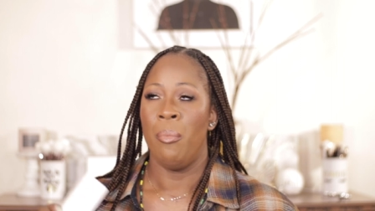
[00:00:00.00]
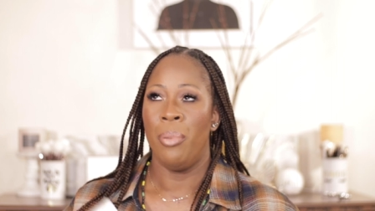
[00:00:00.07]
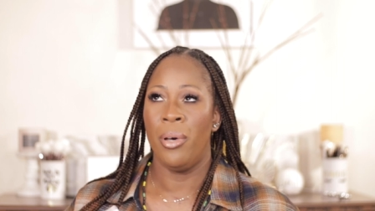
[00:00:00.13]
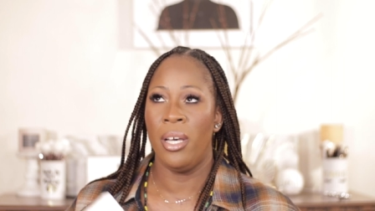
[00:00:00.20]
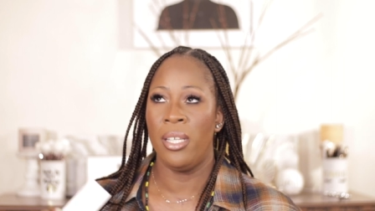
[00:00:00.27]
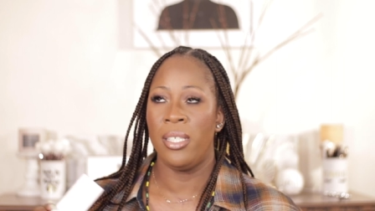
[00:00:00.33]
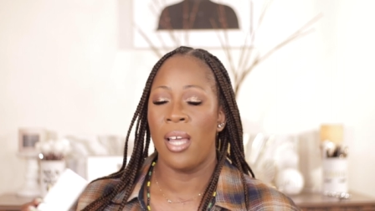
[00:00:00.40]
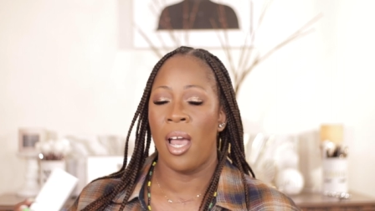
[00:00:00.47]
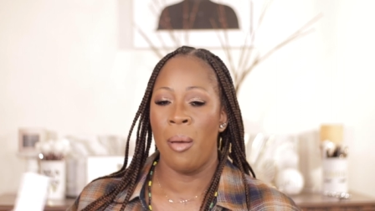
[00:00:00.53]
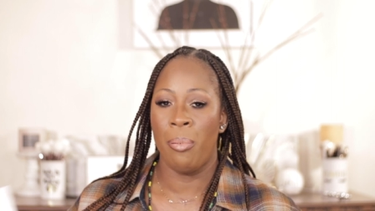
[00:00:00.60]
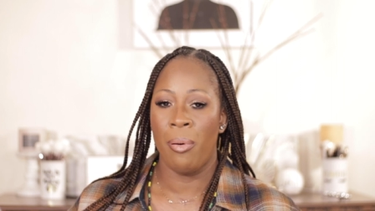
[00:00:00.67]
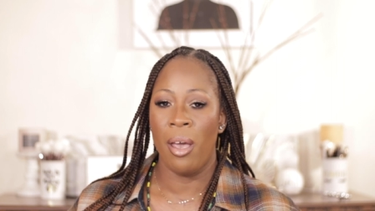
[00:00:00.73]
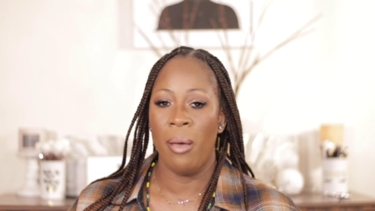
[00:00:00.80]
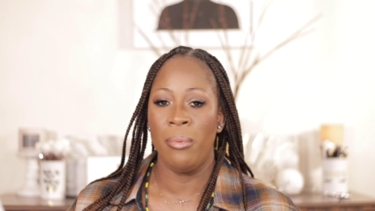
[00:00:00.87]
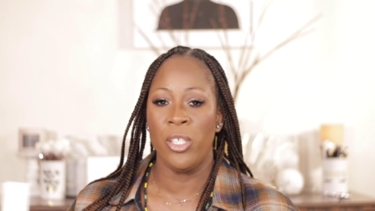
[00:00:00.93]
but I
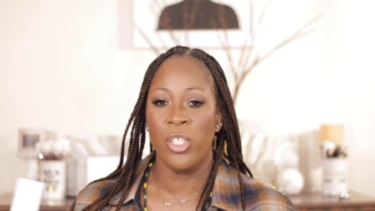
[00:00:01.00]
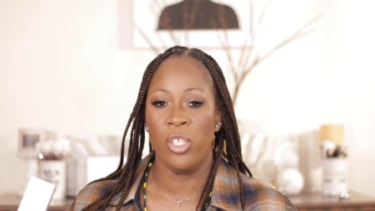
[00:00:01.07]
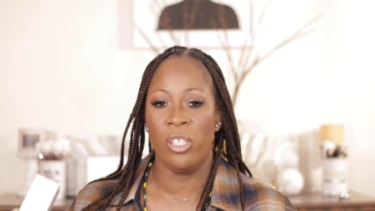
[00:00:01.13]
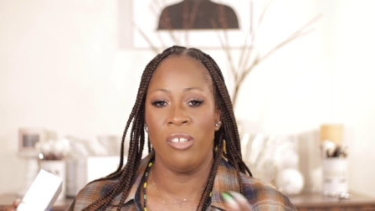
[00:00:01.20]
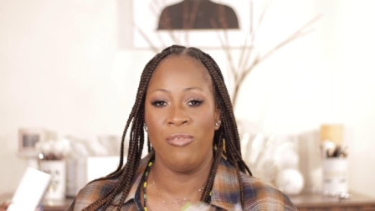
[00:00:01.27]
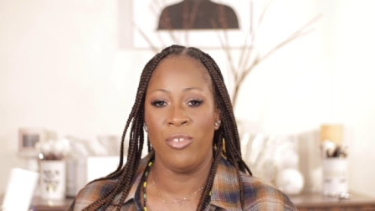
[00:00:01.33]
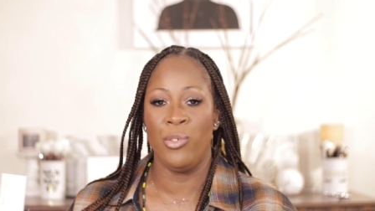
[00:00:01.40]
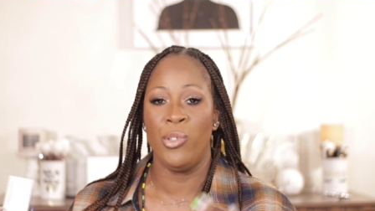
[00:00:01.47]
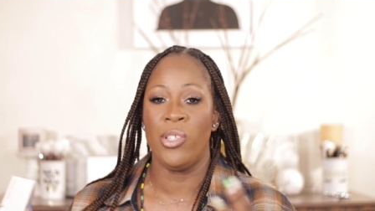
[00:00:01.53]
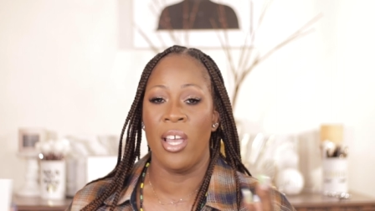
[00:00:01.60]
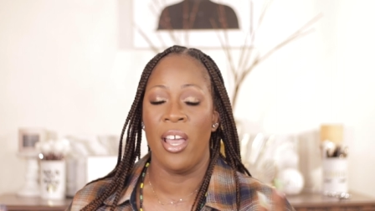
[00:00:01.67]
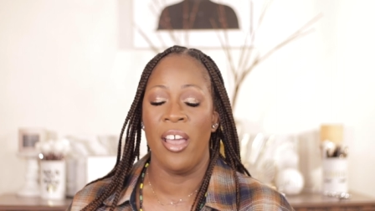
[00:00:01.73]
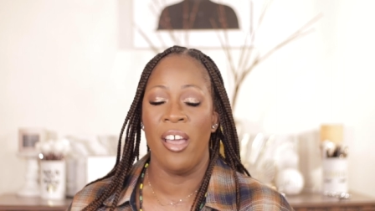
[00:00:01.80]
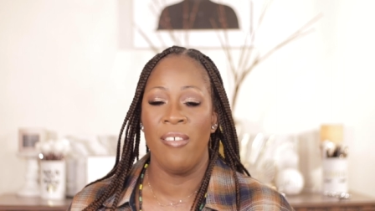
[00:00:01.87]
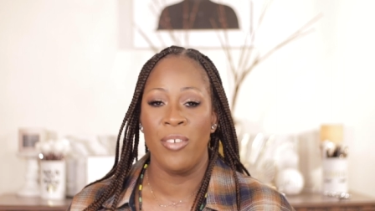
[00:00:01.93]
probably should have used a
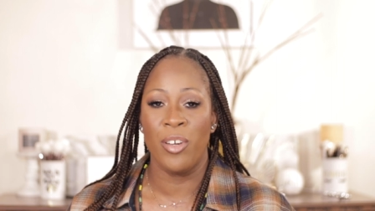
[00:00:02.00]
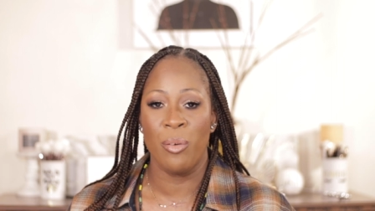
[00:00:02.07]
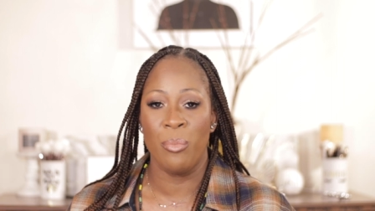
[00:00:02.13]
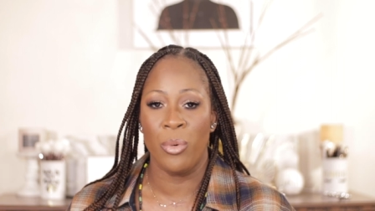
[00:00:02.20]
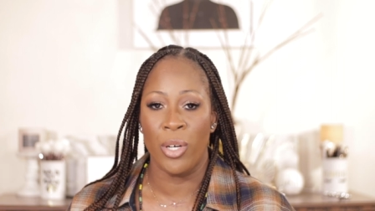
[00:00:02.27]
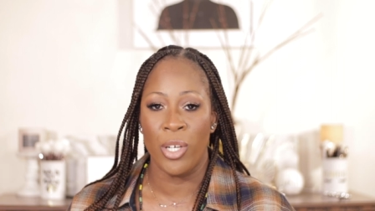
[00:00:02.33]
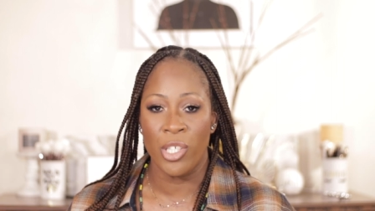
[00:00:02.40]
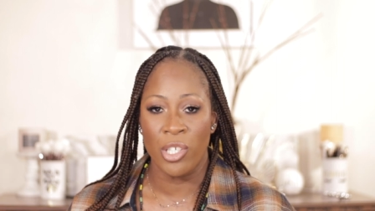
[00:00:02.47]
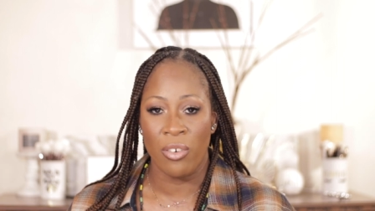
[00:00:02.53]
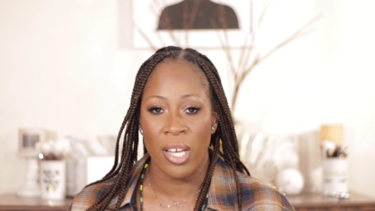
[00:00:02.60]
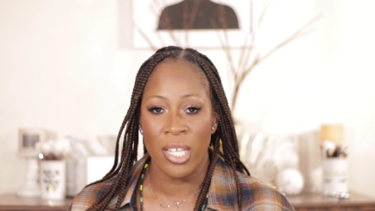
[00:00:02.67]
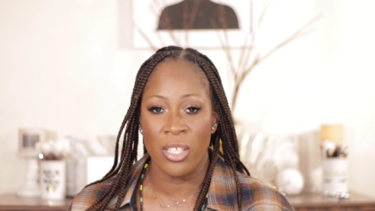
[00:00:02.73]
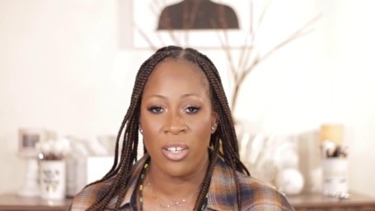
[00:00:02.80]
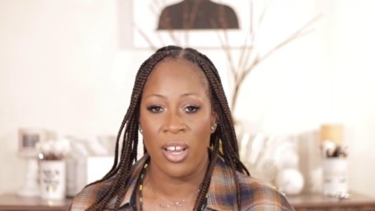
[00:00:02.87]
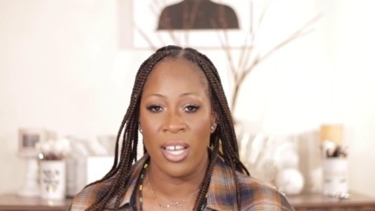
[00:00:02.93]
heavier
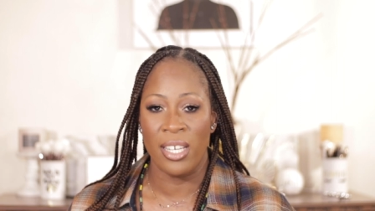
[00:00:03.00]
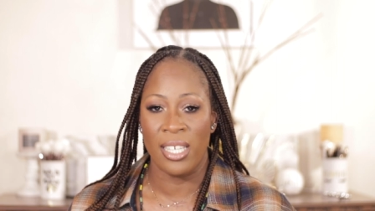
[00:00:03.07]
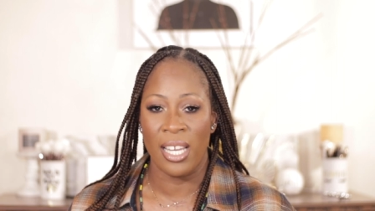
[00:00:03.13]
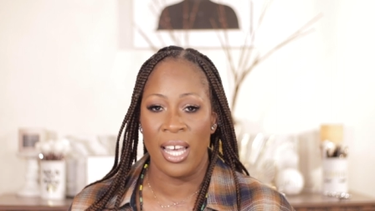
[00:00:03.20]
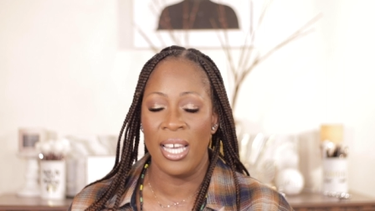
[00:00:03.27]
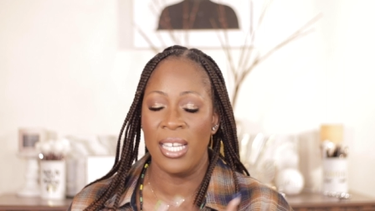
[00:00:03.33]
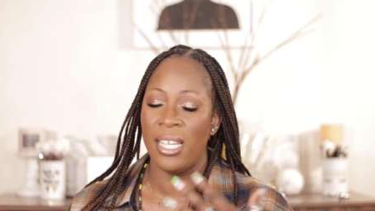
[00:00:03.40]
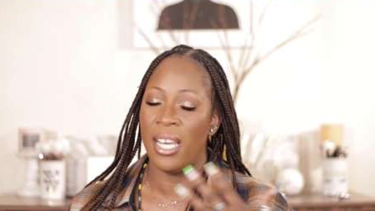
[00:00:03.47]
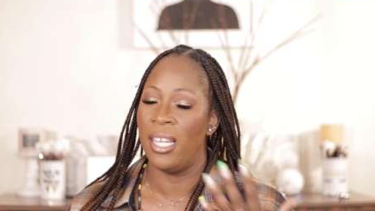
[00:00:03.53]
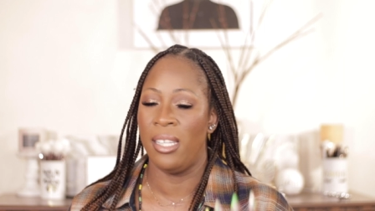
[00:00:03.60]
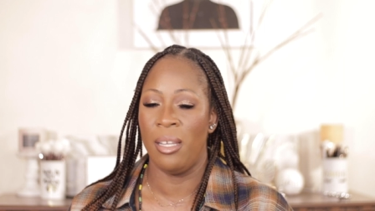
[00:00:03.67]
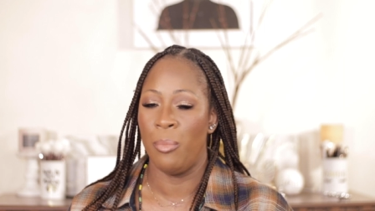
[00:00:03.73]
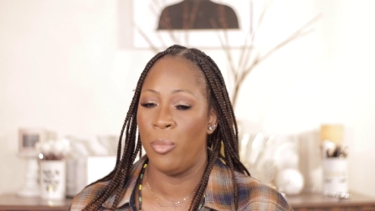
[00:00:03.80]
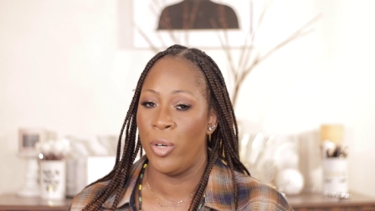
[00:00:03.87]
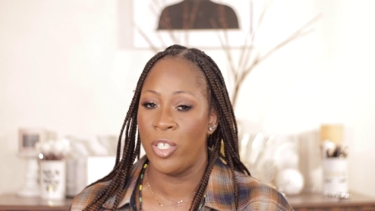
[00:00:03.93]
moisturizer at night and
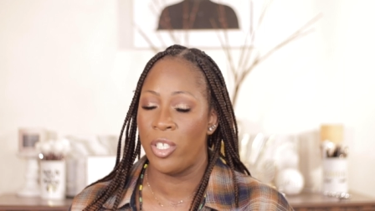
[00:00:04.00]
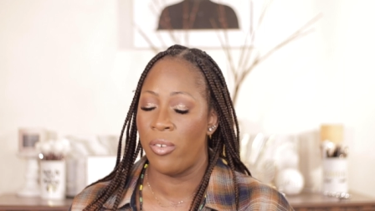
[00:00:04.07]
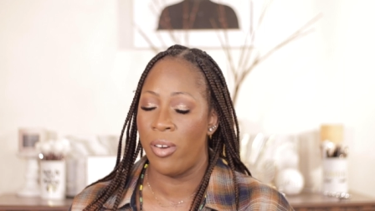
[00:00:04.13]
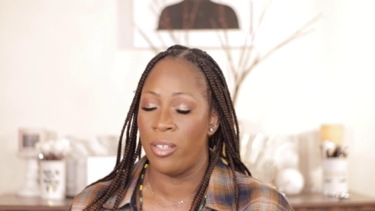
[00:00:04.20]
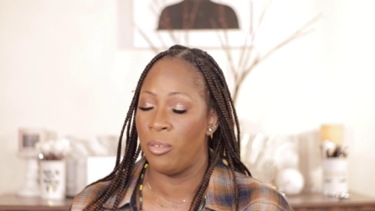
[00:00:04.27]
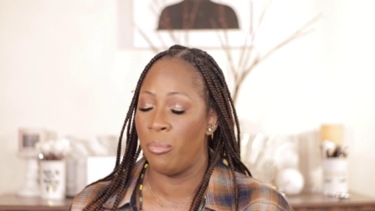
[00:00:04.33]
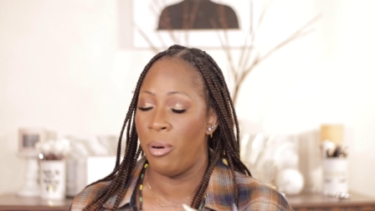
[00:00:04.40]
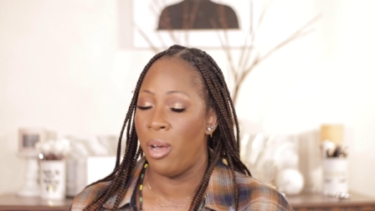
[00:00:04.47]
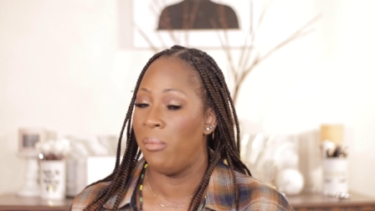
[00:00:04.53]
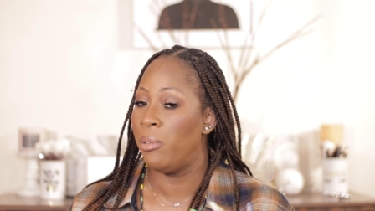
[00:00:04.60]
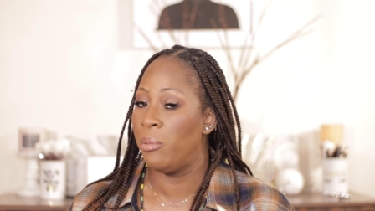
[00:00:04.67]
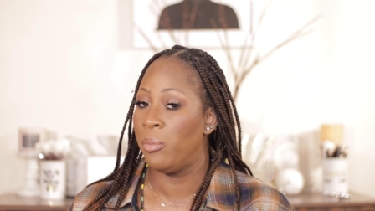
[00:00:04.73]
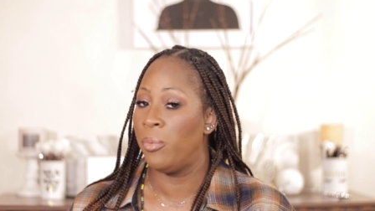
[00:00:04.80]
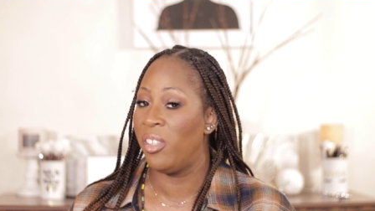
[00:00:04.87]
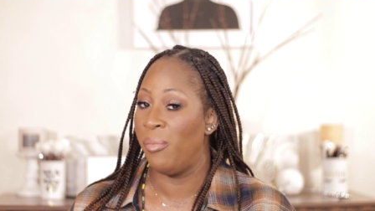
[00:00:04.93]
the moisturizer
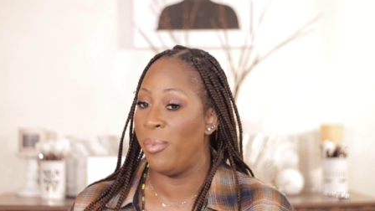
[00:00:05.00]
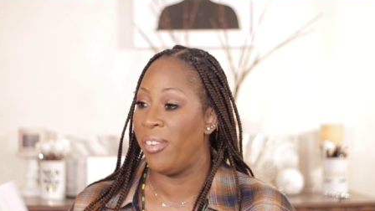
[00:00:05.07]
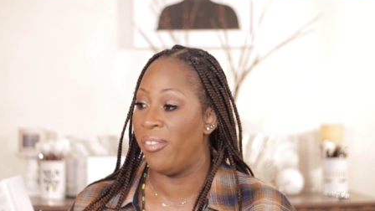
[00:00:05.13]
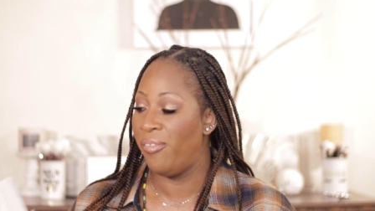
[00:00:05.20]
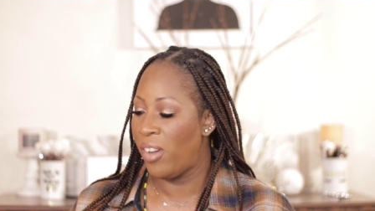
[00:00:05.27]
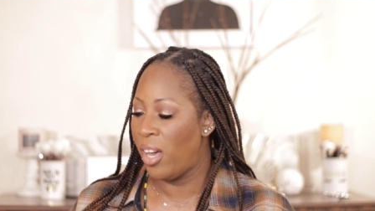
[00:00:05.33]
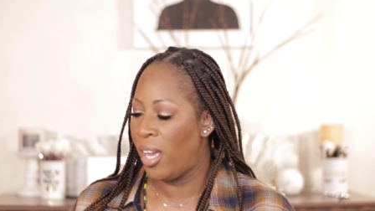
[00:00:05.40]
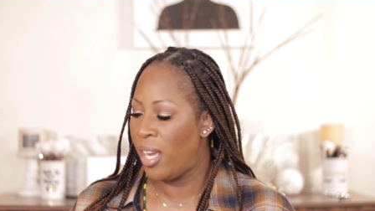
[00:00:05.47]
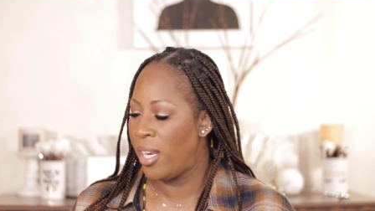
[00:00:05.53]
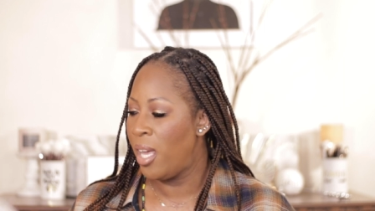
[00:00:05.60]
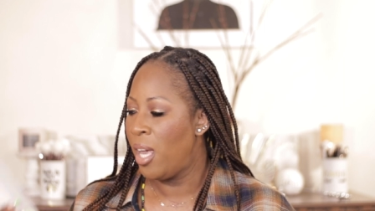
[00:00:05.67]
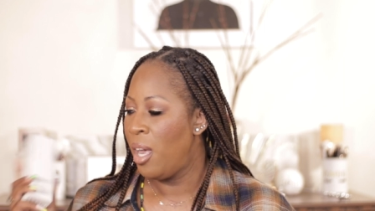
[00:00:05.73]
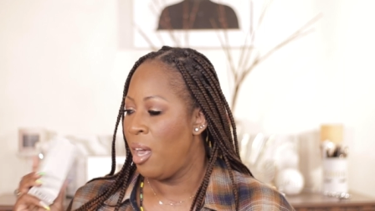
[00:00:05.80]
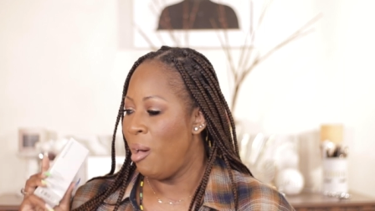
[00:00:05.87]
probably would have been fine.